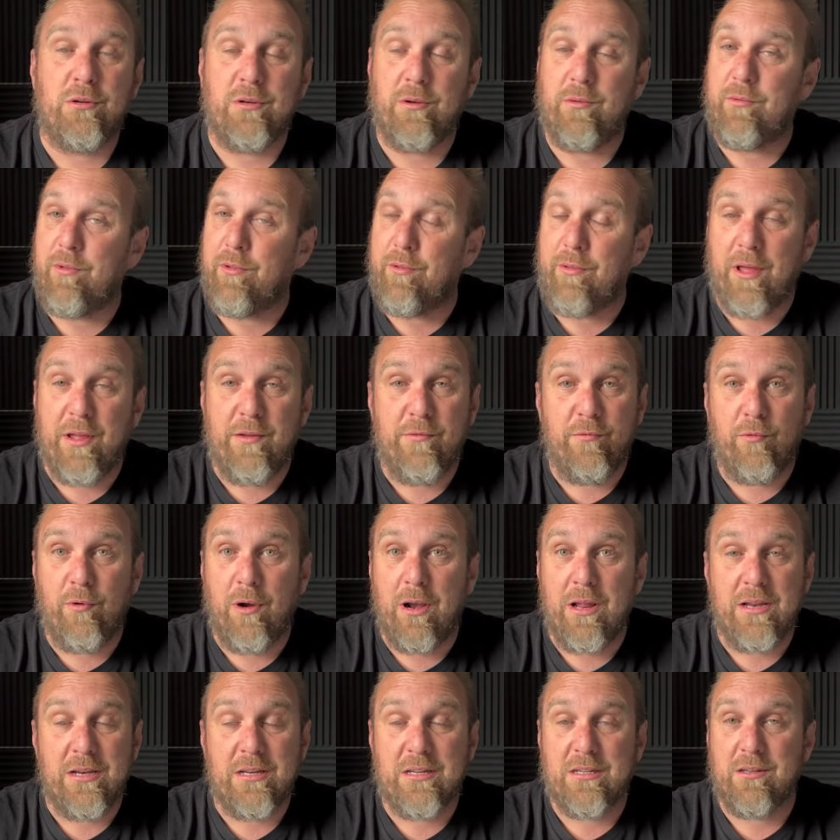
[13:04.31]
they've
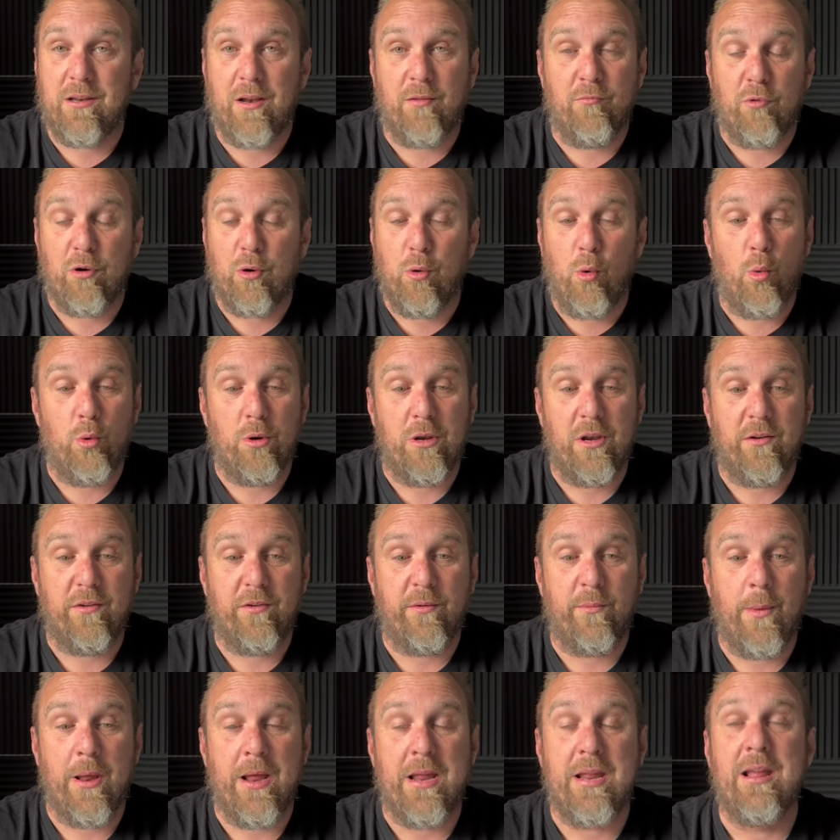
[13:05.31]
released and recorded for
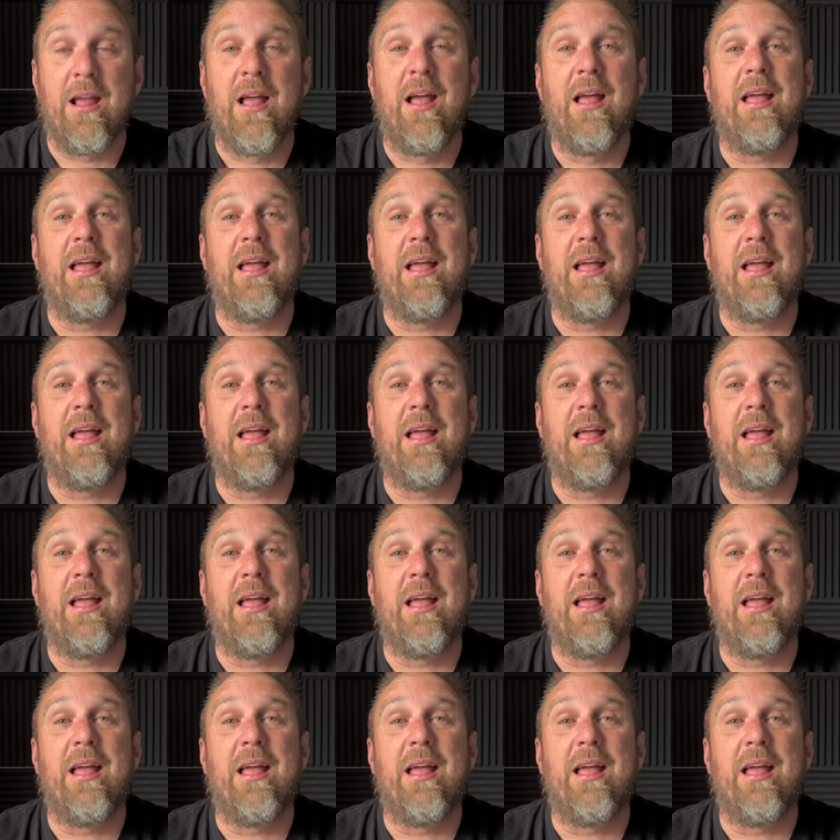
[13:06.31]
me.